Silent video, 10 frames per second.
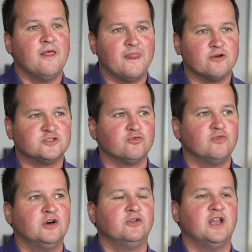there is a
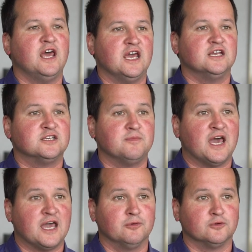real need to be
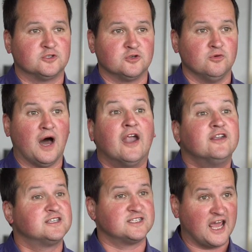able to
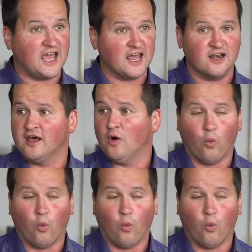understand